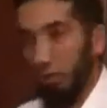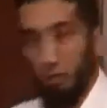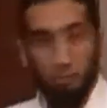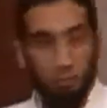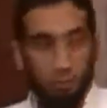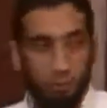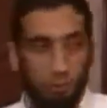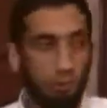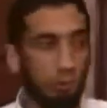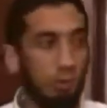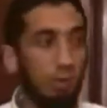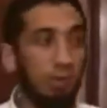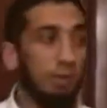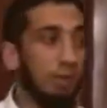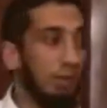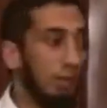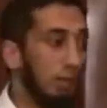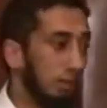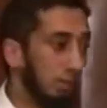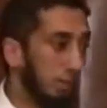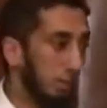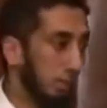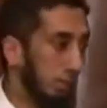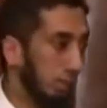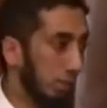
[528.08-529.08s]
They almost know nothing
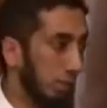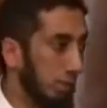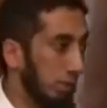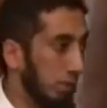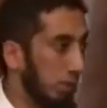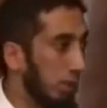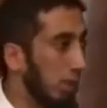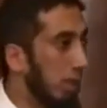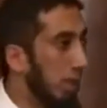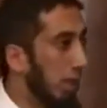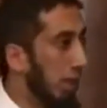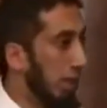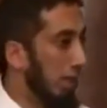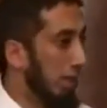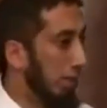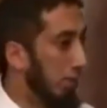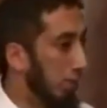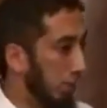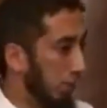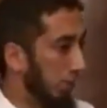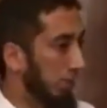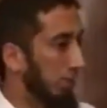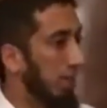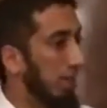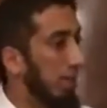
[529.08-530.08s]
of the religion. And he
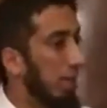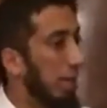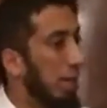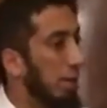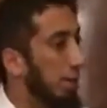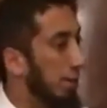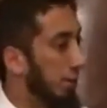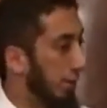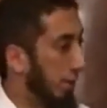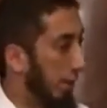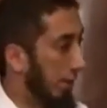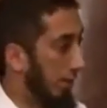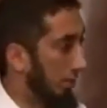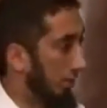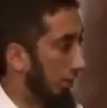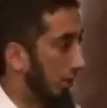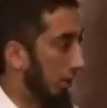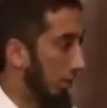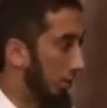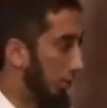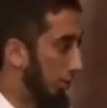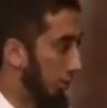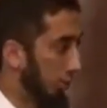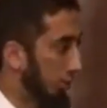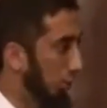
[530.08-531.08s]
was of the latter type. He
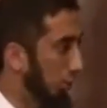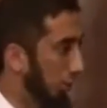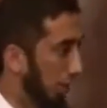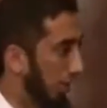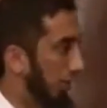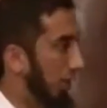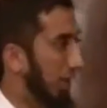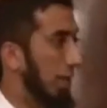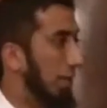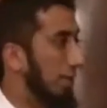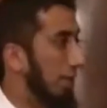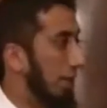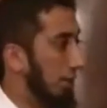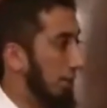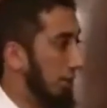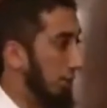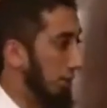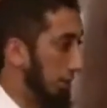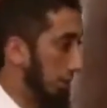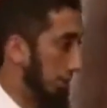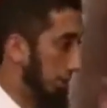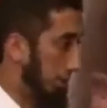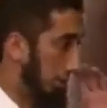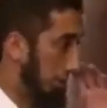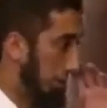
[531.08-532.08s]
almost knew nothing about the
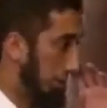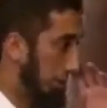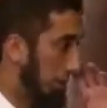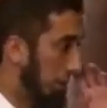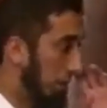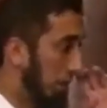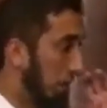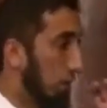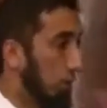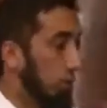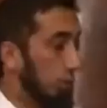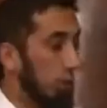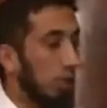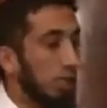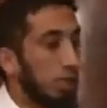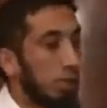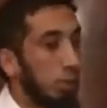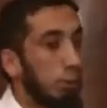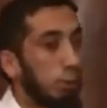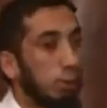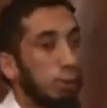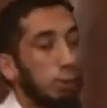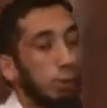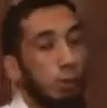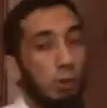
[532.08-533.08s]
religion. So as he
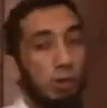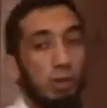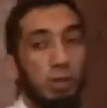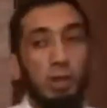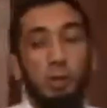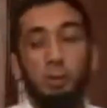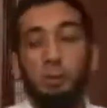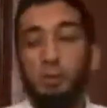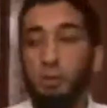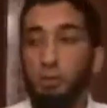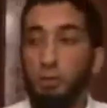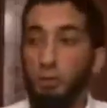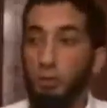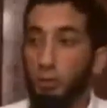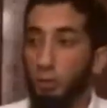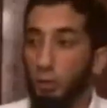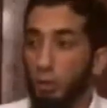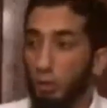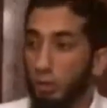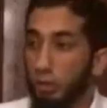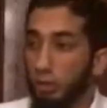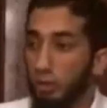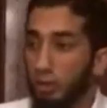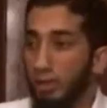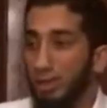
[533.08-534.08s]
was growing up in New
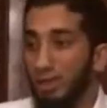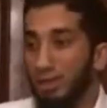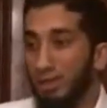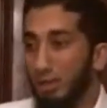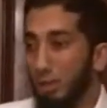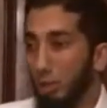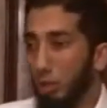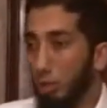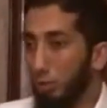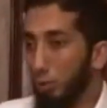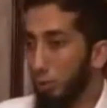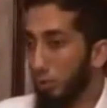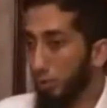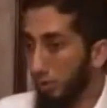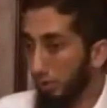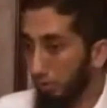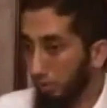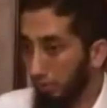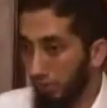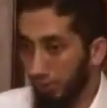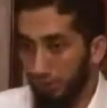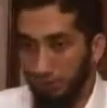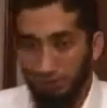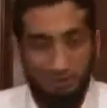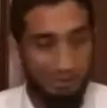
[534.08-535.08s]
York, he almost
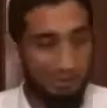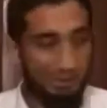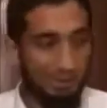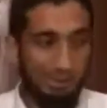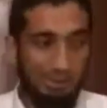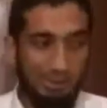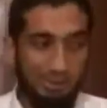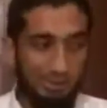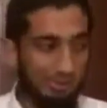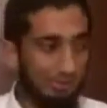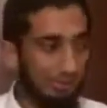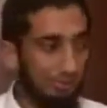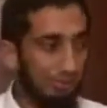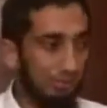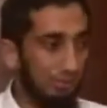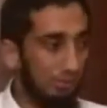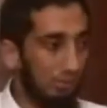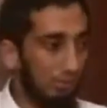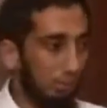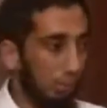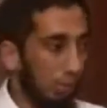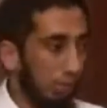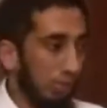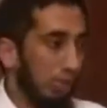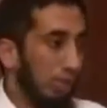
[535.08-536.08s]
completely just
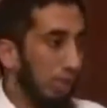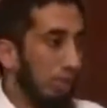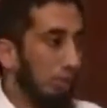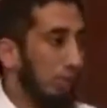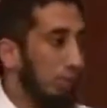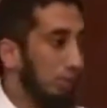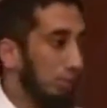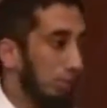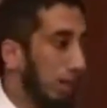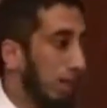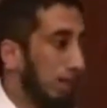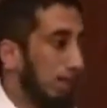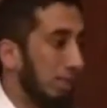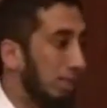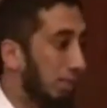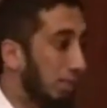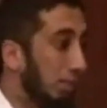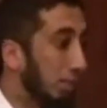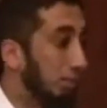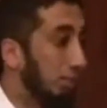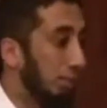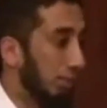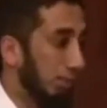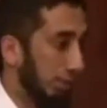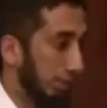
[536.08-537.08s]
wasn't even
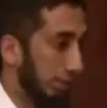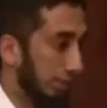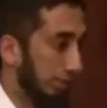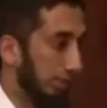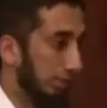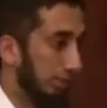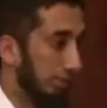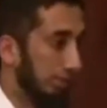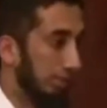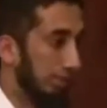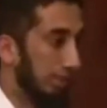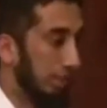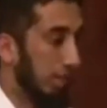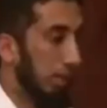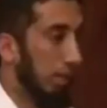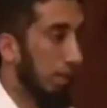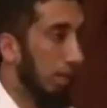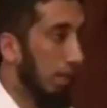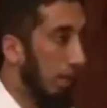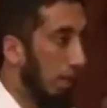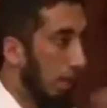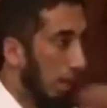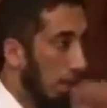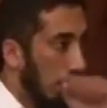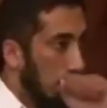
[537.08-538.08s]
practically Muslim.
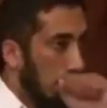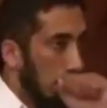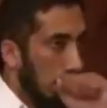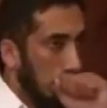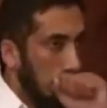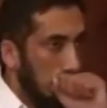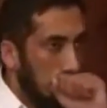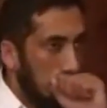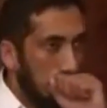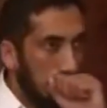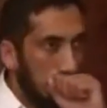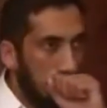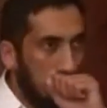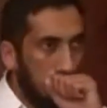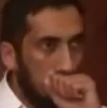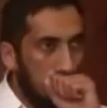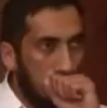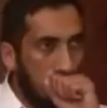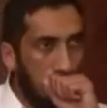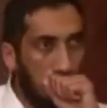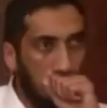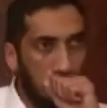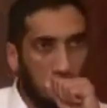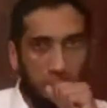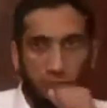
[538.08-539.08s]

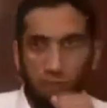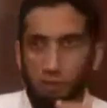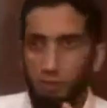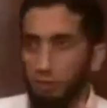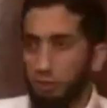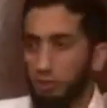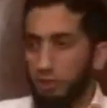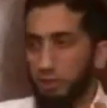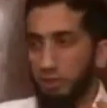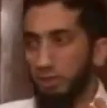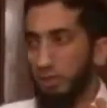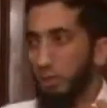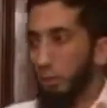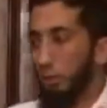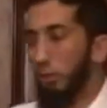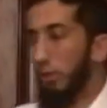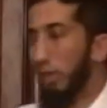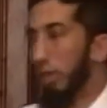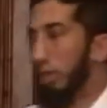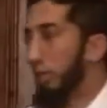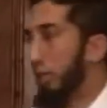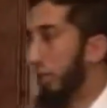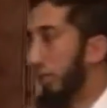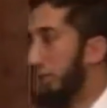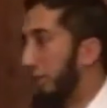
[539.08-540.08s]
He used to,
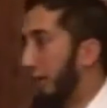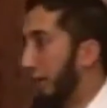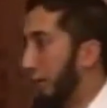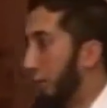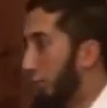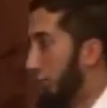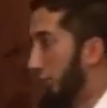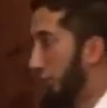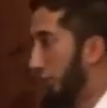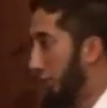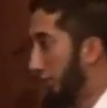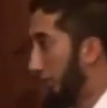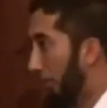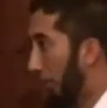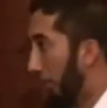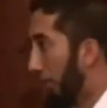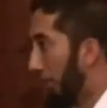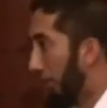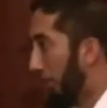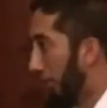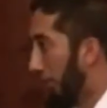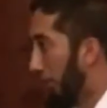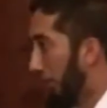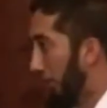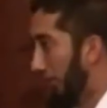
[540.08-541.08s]
get into fights with his
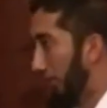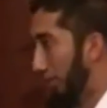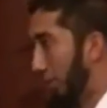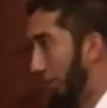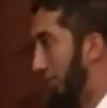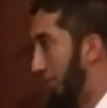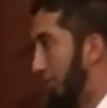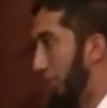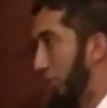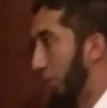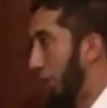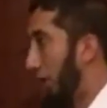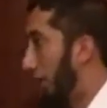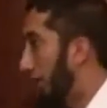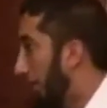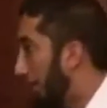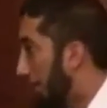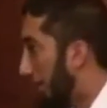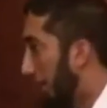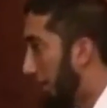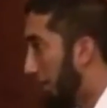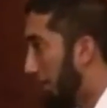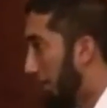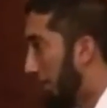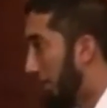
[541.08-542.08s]
mother. He went to jail a
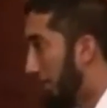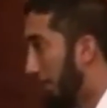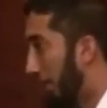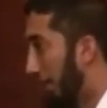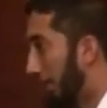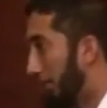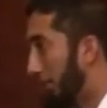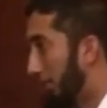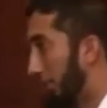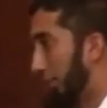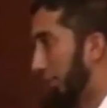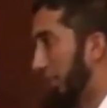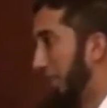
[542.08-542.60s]
couple of times. He